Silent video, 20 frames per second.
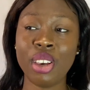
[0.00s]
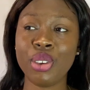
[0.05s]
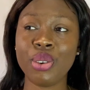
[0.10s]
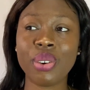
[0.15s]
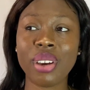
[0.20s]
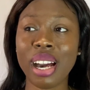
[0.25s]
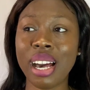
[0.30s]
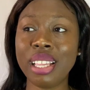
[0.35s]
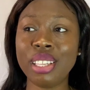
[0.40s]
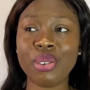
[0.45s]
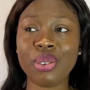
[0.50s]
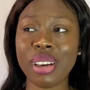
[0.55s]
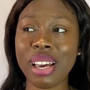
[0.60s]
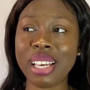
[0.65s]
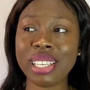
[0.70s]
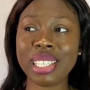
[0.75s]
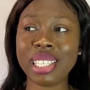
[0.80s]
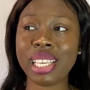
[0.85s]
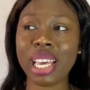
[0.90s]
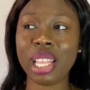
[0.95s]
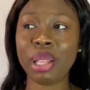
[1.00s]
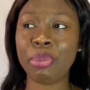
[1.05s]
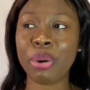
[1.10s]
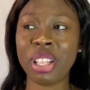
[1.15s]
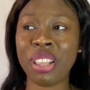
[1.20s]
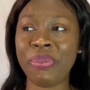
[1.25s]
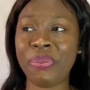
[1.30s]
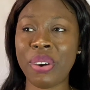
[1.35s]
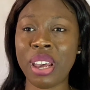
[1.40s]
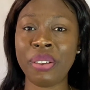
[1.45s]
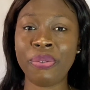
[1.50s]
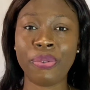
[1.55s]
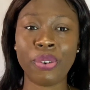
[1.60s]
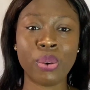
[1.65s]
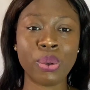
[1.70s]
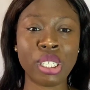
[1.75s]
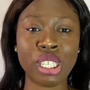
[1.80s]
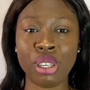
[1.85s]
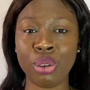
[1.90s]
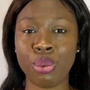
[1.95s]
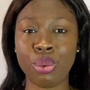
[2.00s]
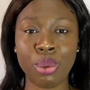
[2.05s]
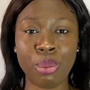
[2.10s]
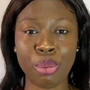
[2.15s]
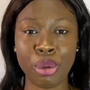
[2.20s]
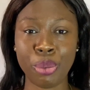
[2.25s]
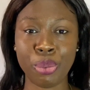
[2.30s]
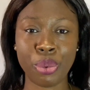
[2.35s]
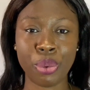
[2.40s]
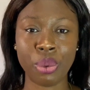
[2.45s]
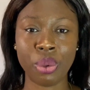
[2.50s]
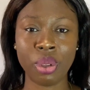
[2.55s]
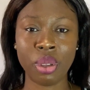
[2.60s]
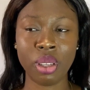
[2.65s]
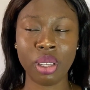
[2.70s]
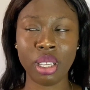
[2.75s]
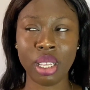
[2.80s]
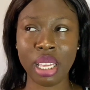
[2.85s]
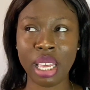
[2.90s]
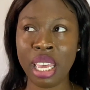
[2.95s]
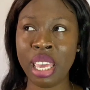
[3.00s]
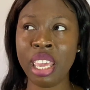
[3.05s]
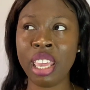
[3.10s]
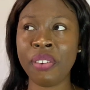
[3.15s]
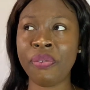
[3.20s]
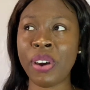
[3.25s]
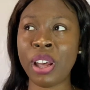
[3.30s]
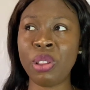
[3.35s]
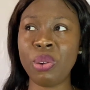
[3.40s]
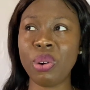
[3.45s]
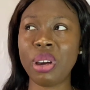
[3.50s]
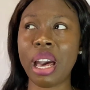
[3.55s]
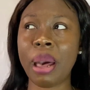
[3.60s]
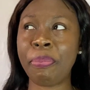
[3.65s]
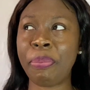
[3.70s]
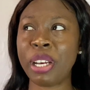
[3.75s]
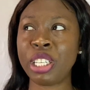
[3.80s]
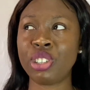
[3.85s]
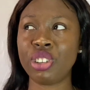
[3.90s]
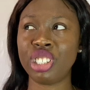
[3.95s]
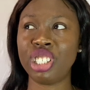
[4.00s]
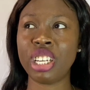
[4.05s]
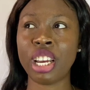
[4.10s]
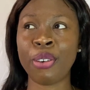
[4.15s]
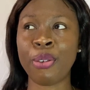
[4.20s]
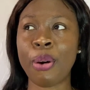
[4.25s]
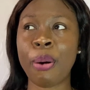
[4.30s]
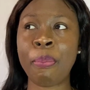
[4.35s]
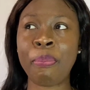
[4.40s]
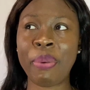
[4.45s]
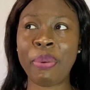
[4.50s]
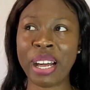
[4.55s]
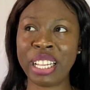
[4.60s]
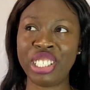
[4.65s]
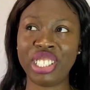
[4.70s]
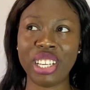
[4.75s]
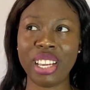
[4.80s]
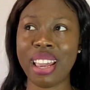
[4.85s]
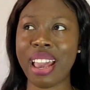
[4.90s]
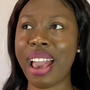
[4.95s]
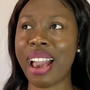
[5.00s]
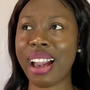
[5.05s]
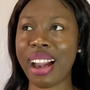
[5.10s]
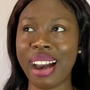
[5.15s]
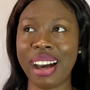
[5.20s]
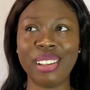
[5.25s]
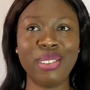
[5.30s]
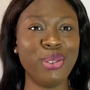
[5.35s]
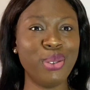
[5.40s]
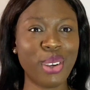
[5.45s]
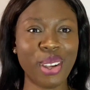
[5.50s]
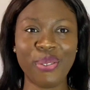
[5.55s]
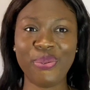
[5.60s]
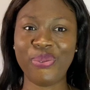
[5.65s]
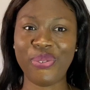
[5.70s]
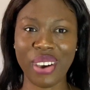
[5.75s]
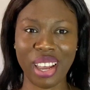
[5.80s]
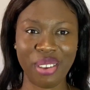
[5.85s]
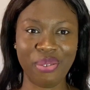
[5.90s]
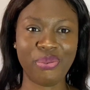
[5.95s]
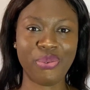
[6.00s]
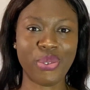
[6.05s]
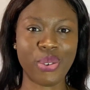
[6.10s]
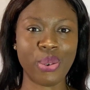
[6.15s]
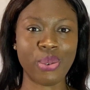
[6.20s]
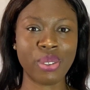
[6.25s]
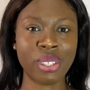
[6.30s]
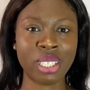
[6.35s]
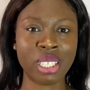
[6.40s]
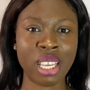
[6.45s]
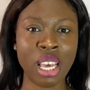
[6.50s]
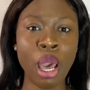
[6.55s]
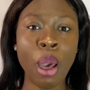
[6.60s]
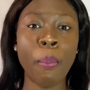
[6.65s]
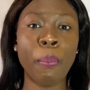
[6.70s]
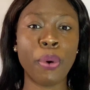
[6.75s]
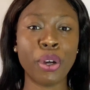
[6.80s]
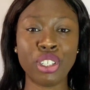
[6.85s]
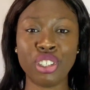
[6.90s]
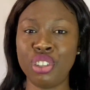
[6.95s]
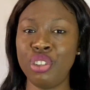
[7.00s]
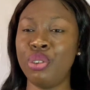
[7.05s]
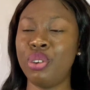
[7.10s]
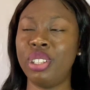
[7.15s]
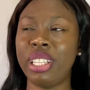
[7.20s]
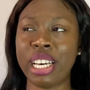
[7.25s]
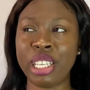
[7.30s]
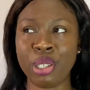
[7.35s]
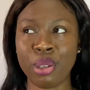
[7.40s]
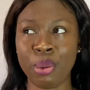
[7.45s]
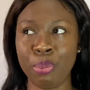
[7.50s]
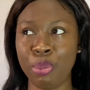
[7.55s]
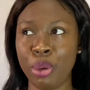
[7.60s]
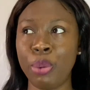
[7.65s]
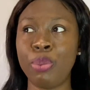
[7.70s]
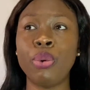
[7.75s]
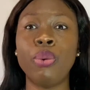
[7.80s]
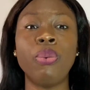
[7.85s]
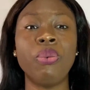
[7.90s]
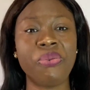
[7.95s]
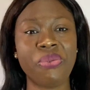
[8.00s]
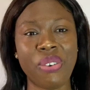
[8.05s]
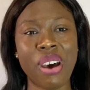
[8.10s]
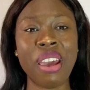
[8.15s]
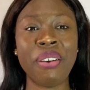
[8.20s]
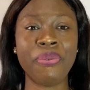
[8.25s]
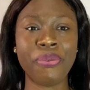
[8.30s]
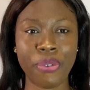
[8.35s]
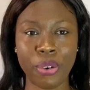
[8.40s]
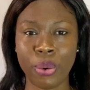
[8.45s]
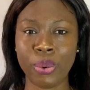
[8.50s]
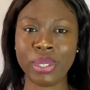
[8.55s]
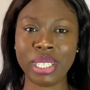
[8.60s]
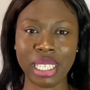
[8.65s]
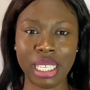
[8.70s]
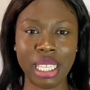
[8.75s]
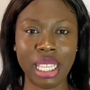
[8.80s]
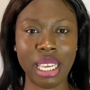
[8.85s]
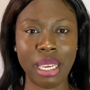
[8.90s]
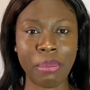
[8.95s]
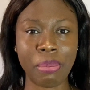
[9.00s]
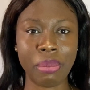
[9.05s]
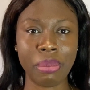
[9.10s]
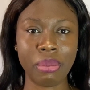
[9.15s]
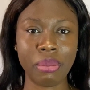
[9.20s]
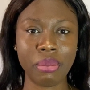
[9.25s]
You can't see anybody find fault in good people. If I look at Pastor Shego Baji, I cannot find fault. But do you know that some people will find fault in him?